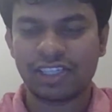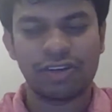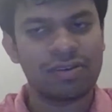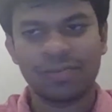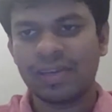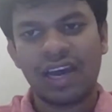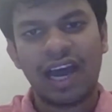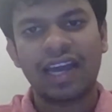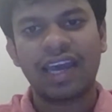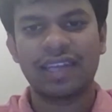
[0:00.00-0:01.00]
you know,
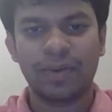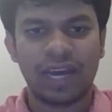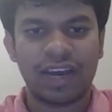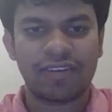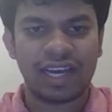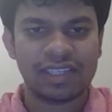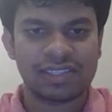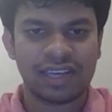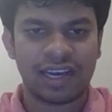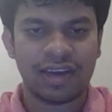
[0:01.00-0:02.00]
again they would have
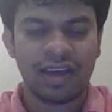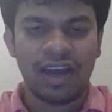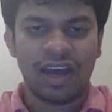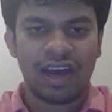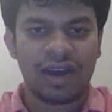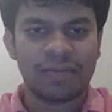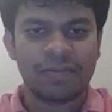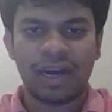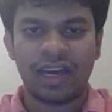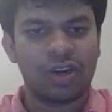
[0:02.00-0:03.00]
nice, you
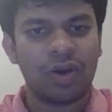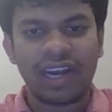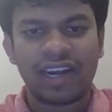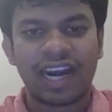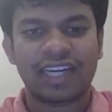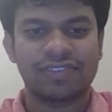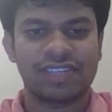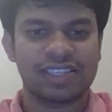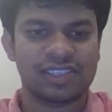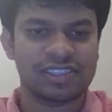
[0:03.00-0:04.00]
know, interactive
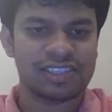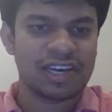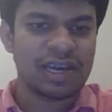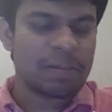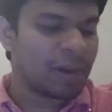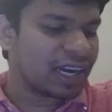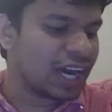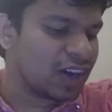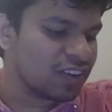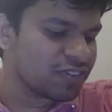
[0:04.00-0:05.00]
sessions. But
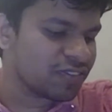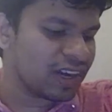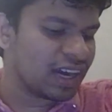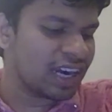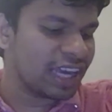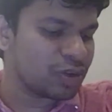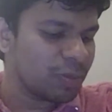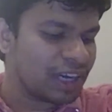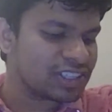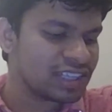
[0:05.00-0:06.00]
now, like you
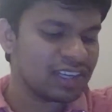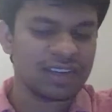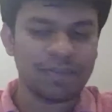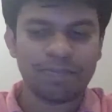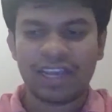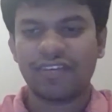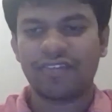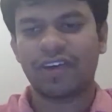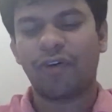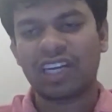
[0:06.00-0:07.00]
mentioned,
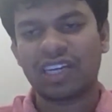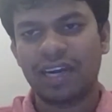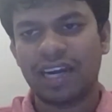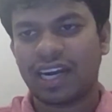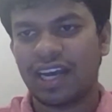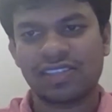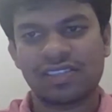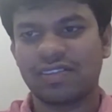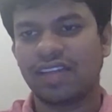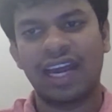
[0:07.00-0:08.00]
for 40-minute class,
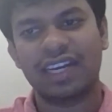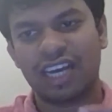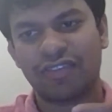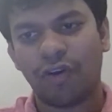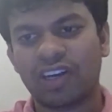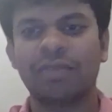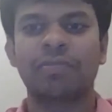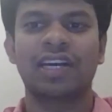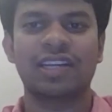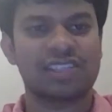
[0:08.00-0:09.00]
the entire 40
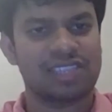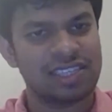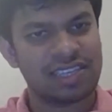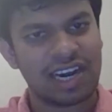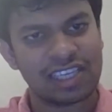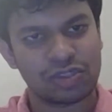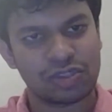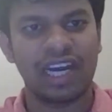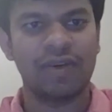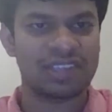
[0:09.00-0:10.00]
minutes the teacher has to
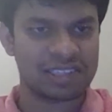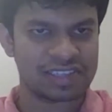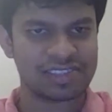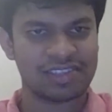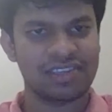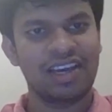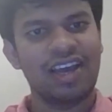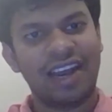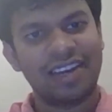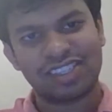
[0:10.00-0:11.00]
deliver the session,
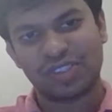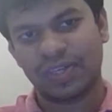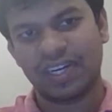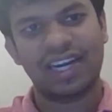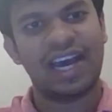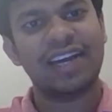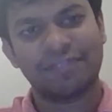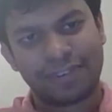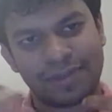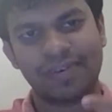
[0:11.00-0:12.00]
and the student
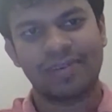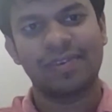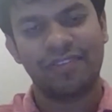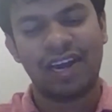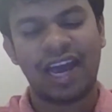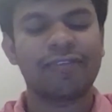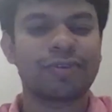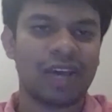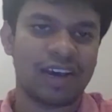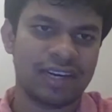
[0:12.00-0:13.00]
will have
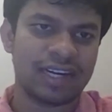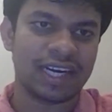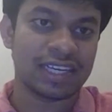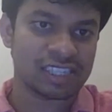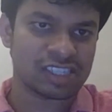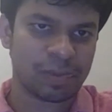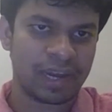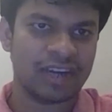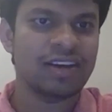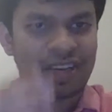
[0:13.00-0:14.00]
to have that attention
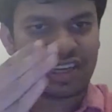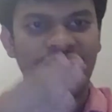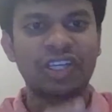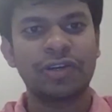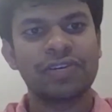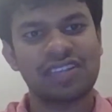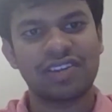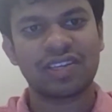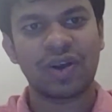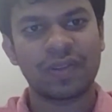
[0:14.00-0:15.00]
span continuously
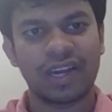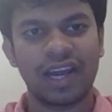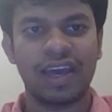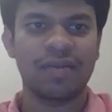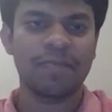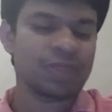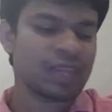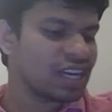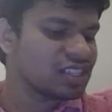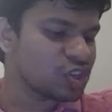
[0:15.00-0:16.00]
throughout the day.
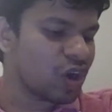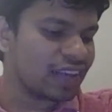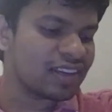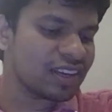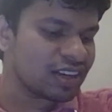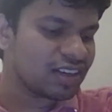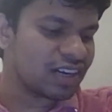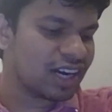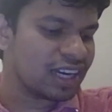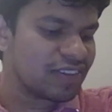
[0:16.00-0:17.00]
So I think
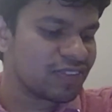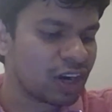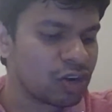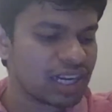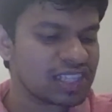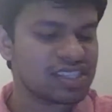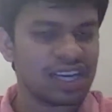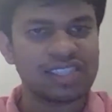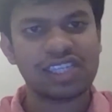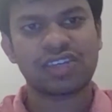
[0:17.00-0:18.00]
if at all you can
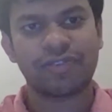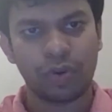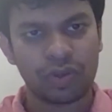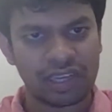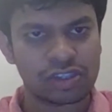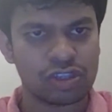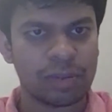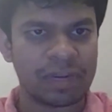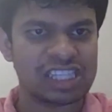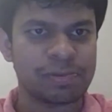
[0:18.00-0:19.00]
suggest few things to the
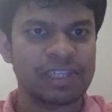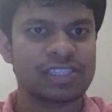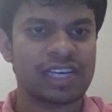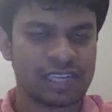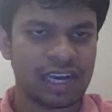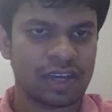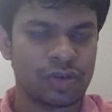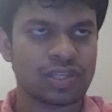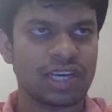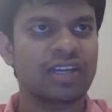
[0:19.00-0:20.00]
principals, that's like you
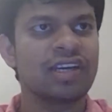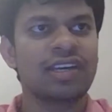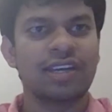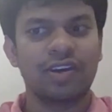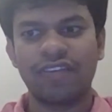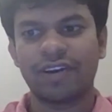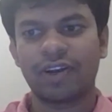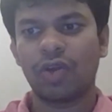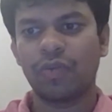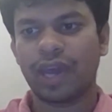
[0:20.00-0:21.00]
said, you know, if at
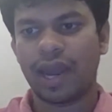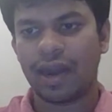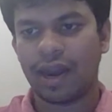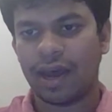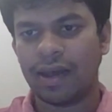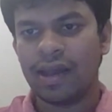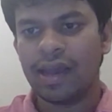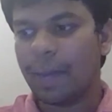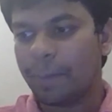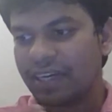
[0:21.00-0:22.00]
all we can
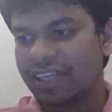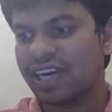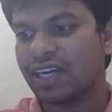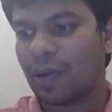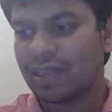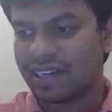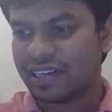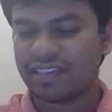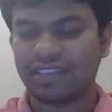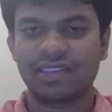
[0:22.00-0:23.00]
appreciate all the
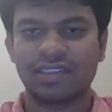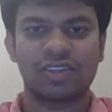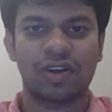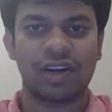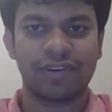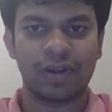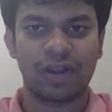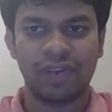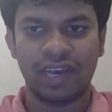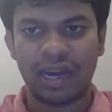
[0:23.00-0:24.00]
teachers, or if at all
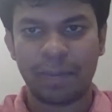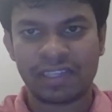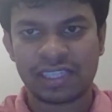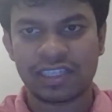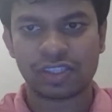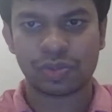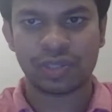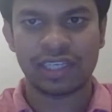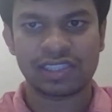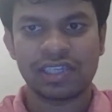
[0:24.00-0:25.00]
we can appreciate the
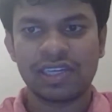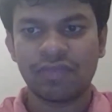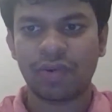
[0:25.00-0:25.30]
students for